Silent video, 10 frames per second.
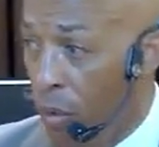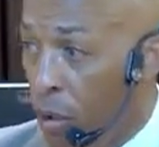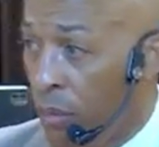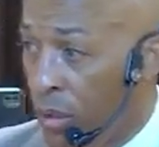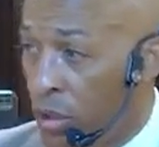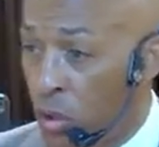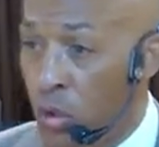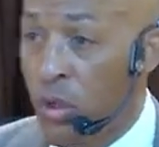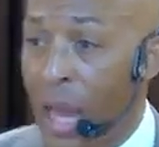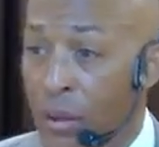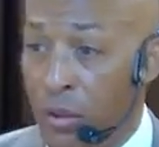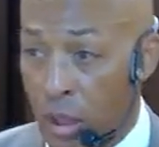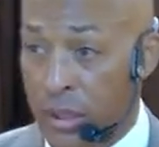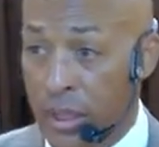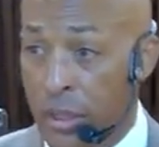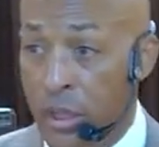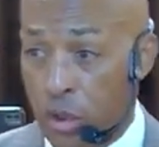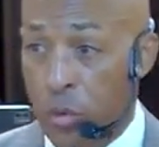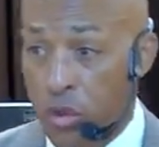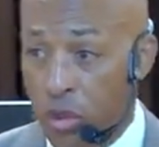all of us so you got listen
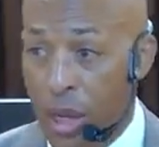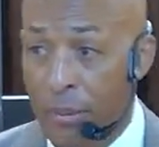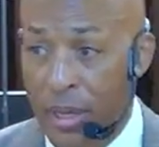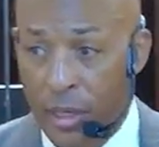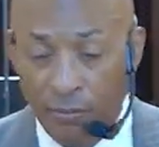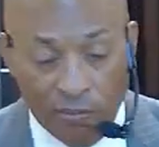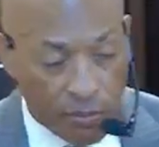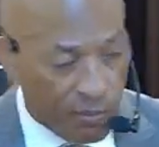so when you come here